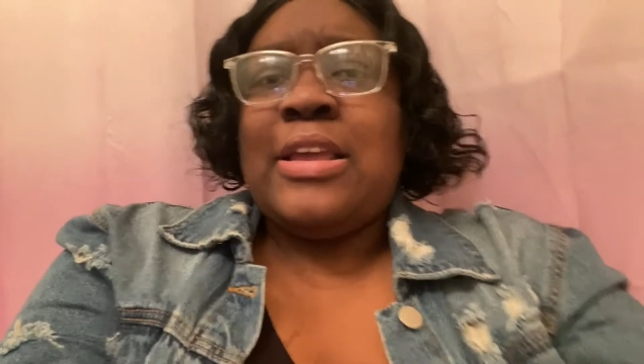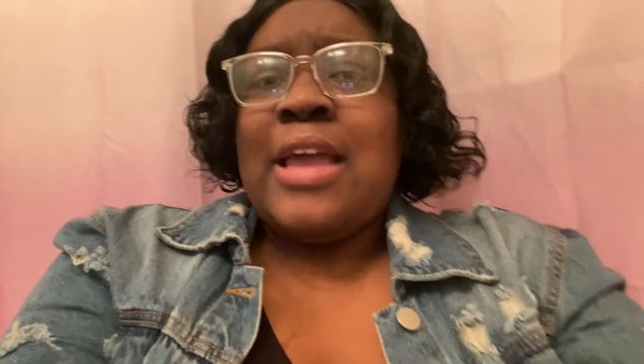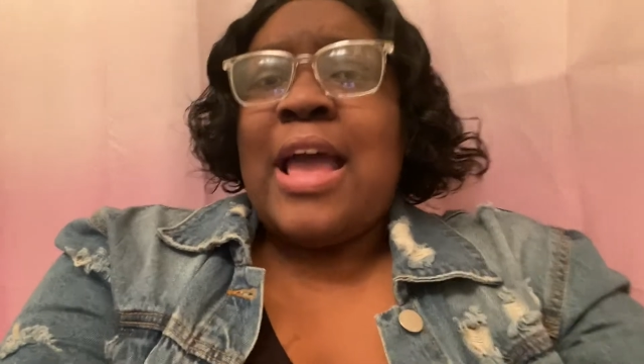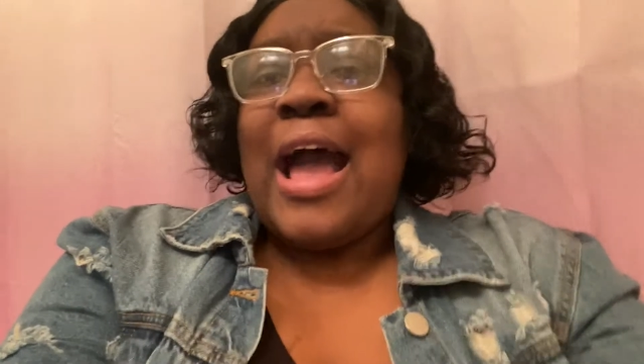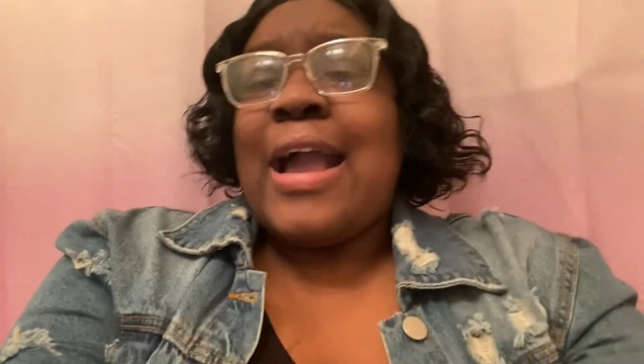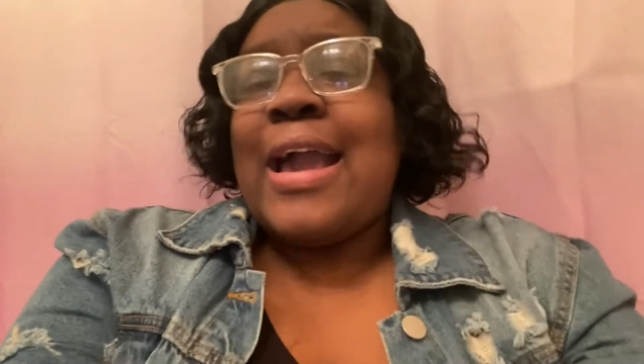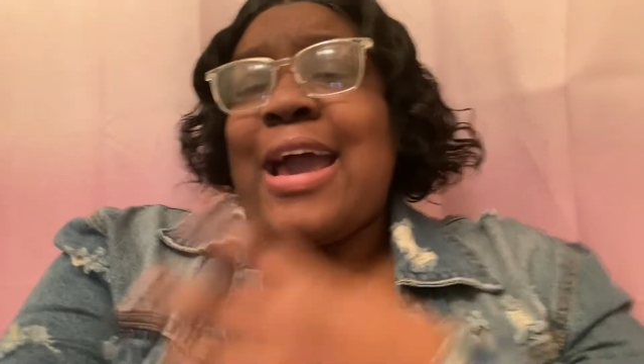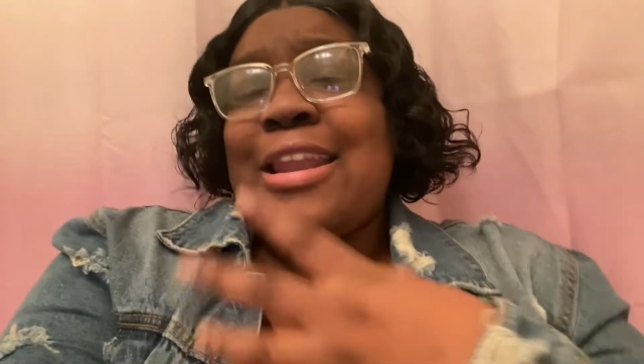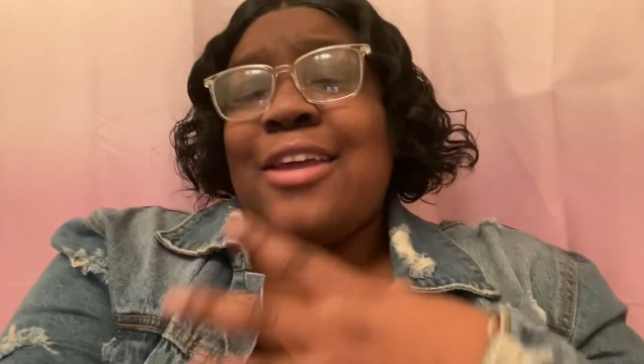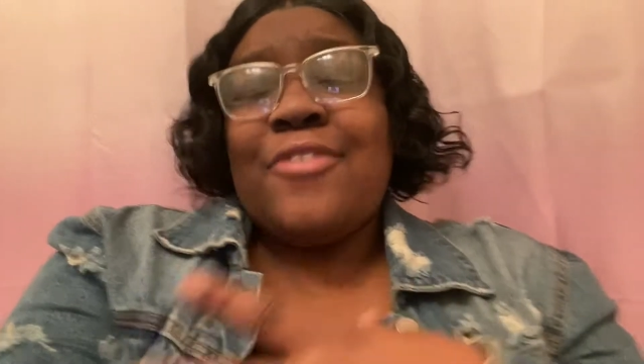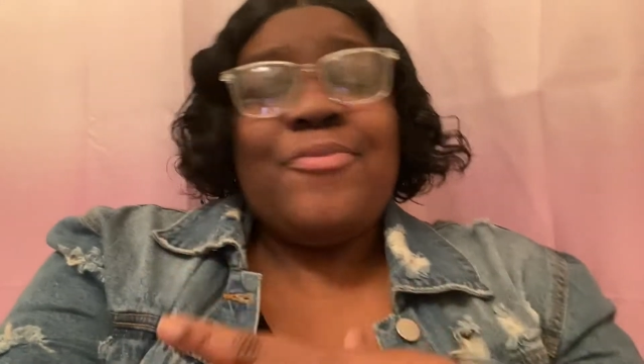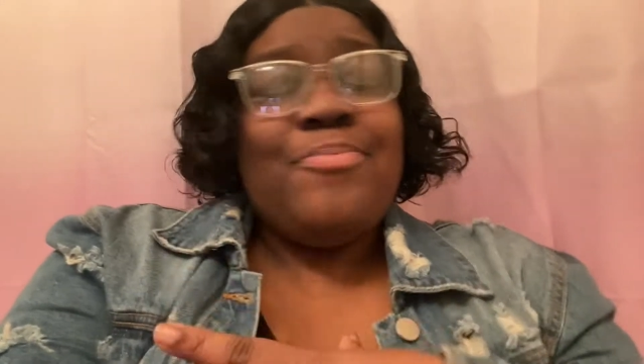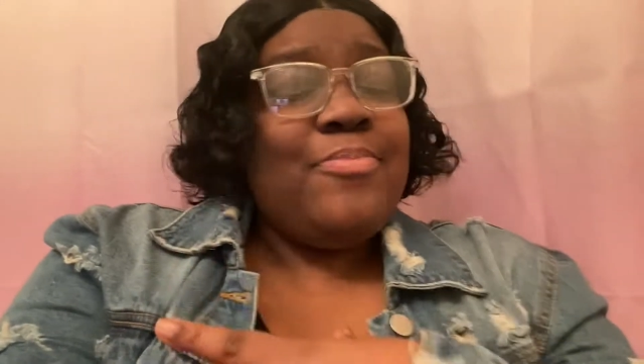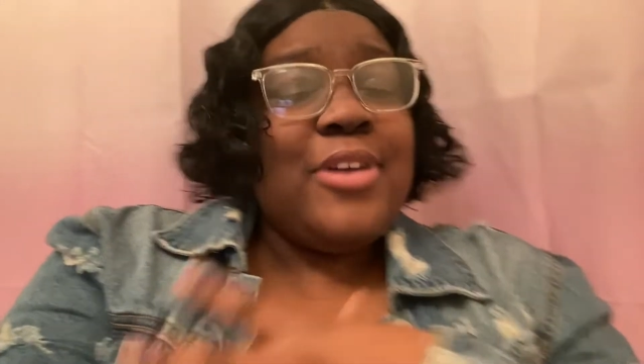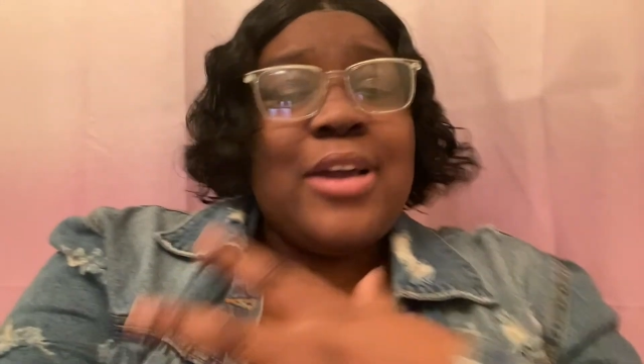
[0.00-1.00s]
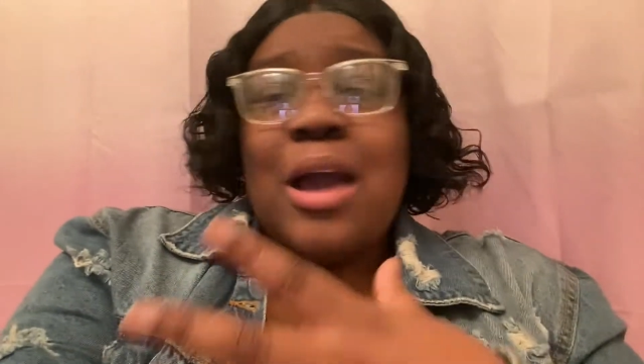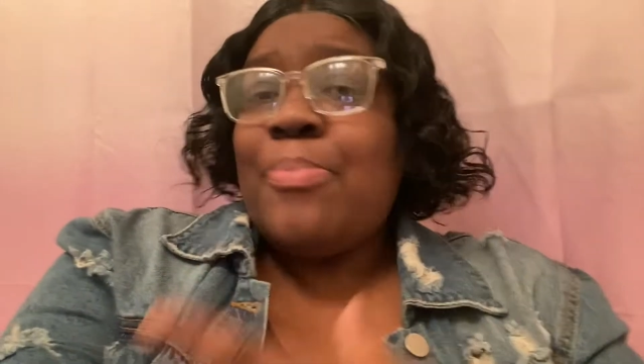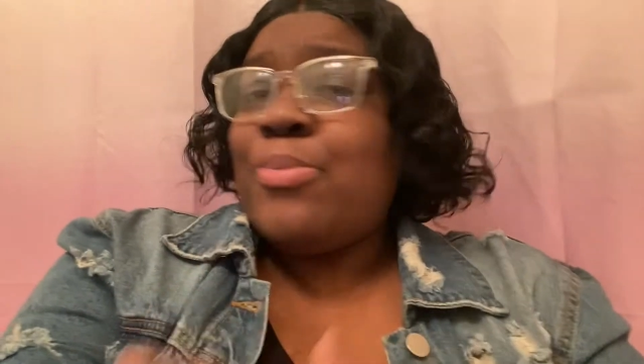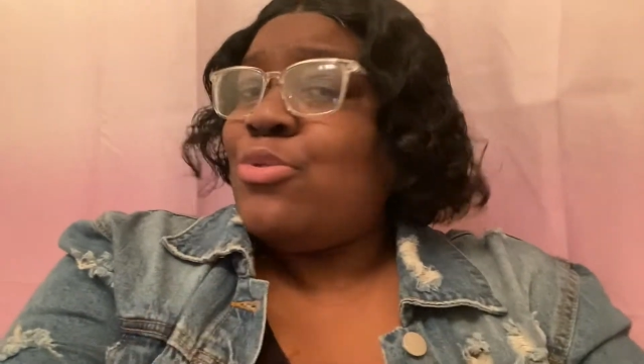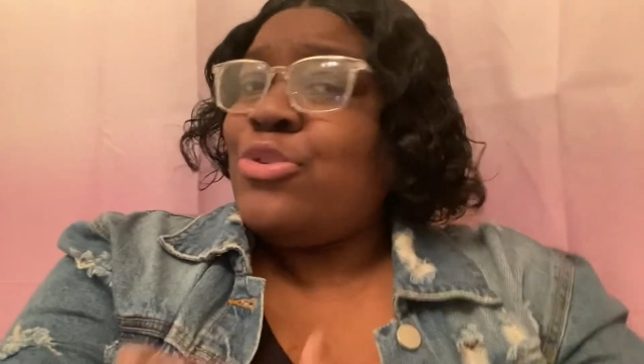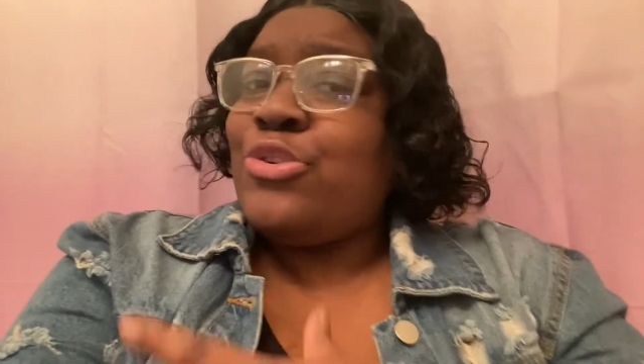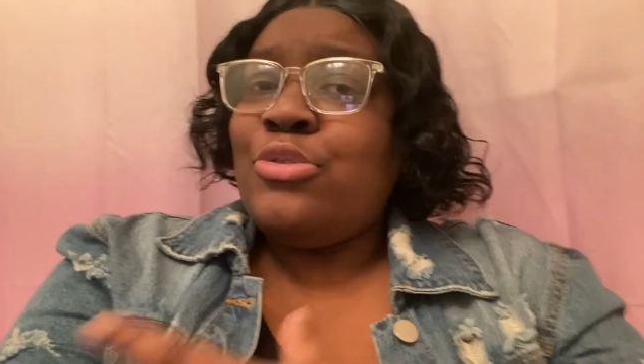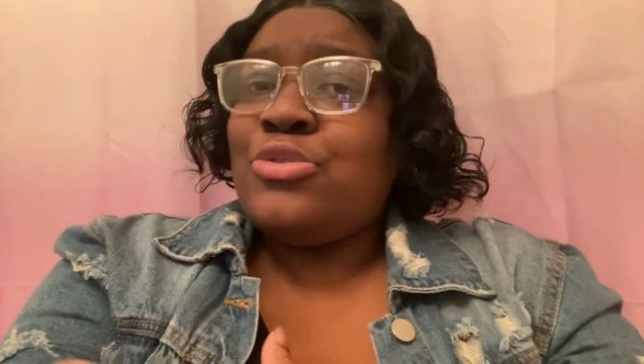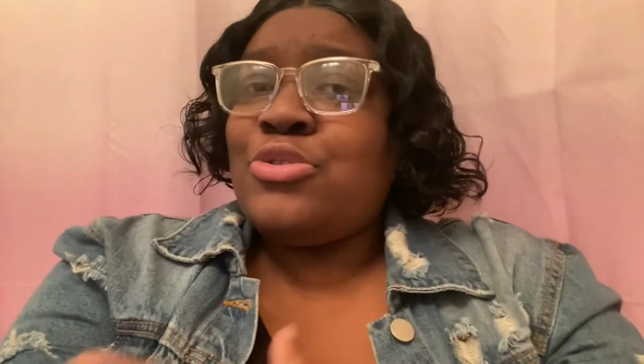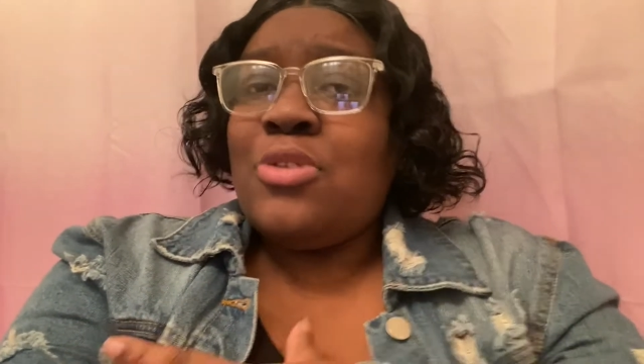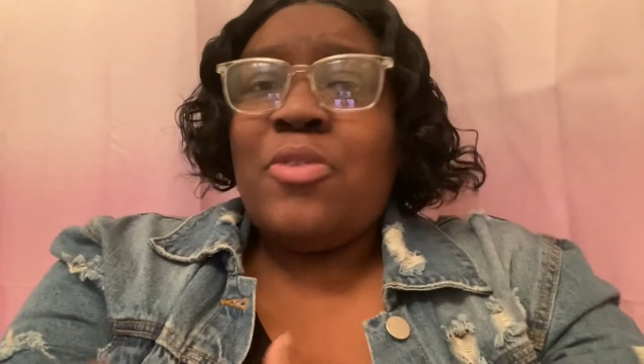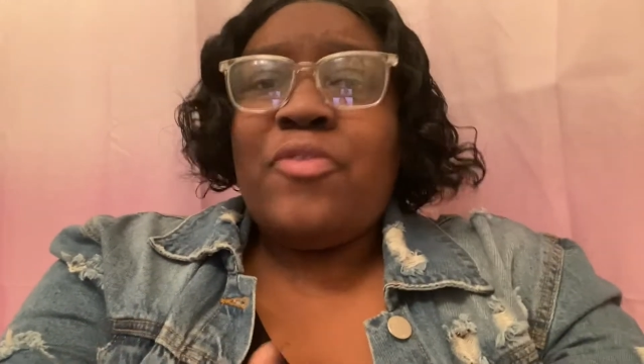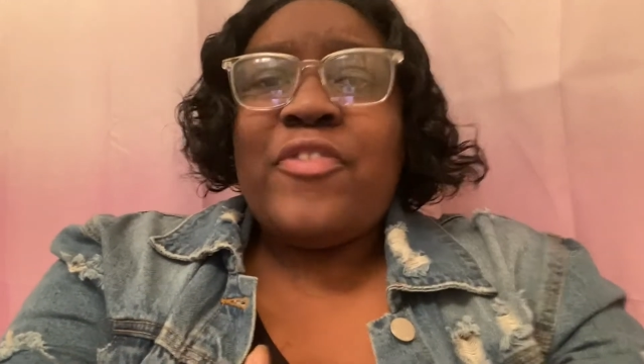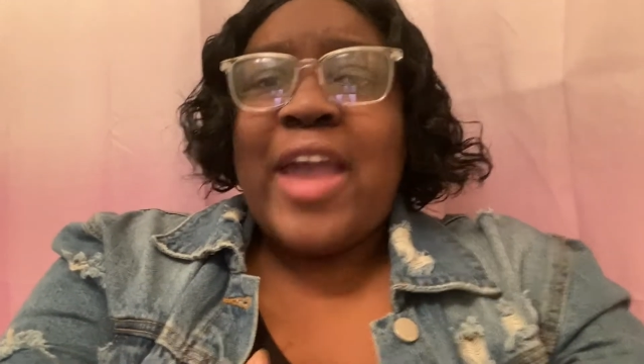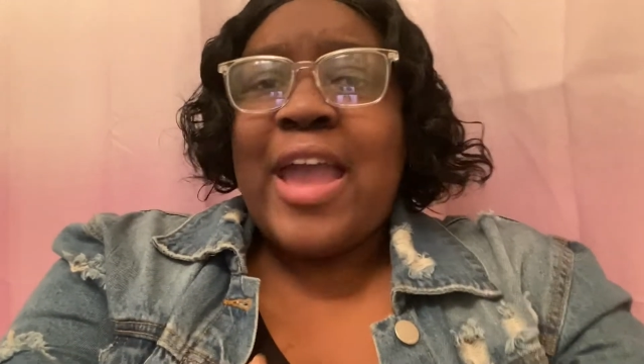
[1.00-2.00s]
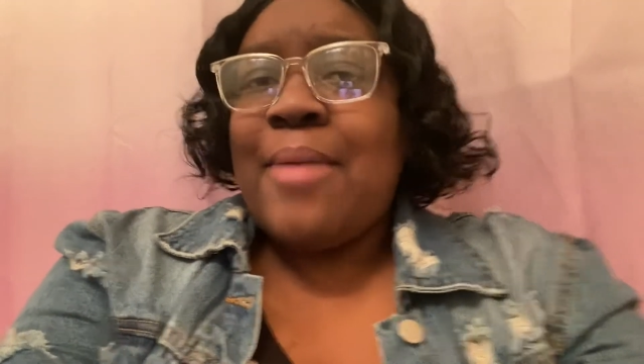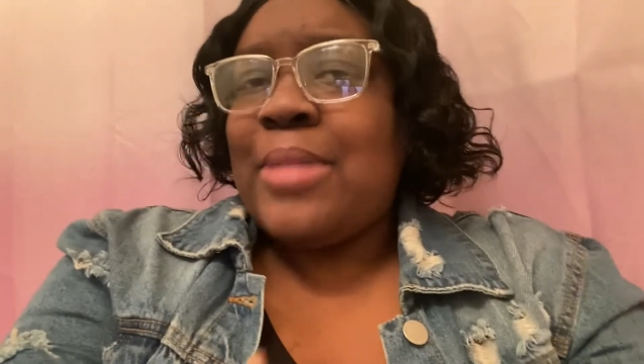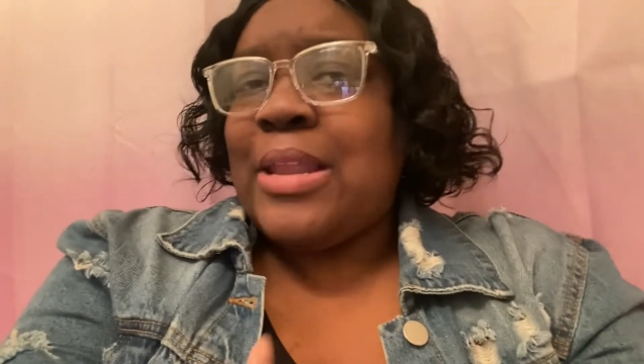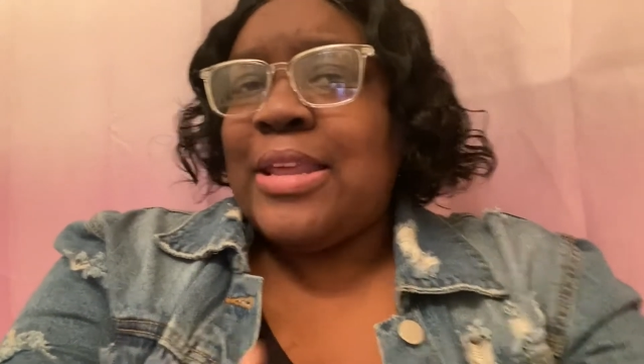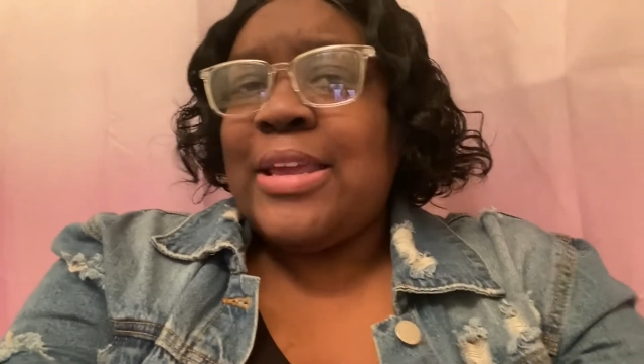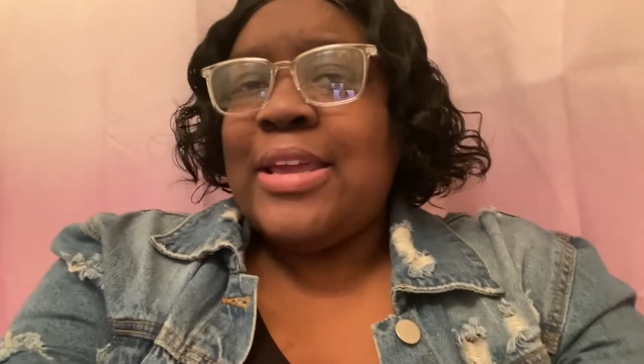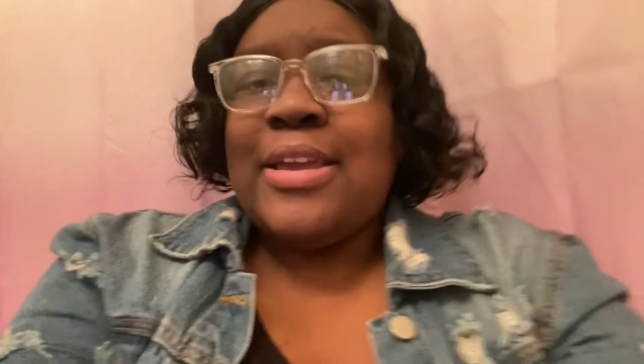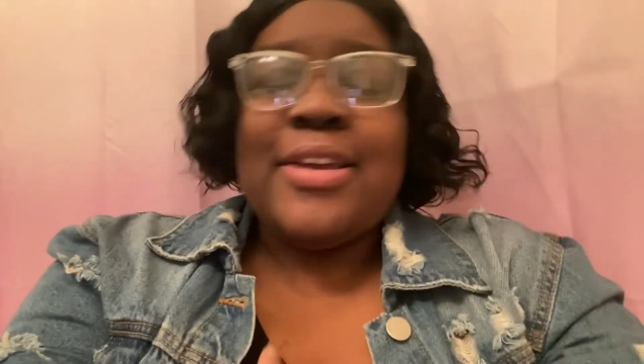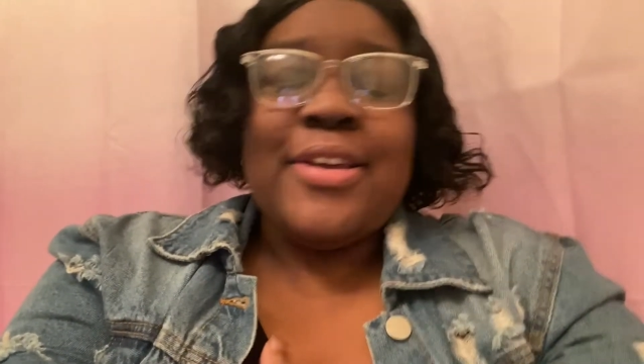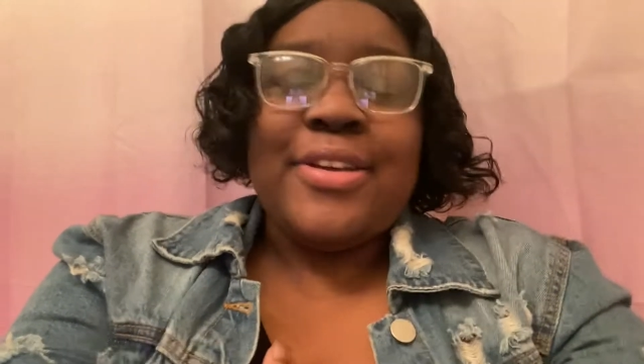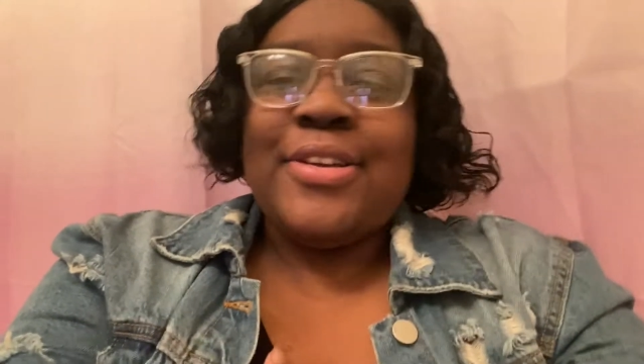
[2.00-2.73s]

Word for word: I got a couple YouTube family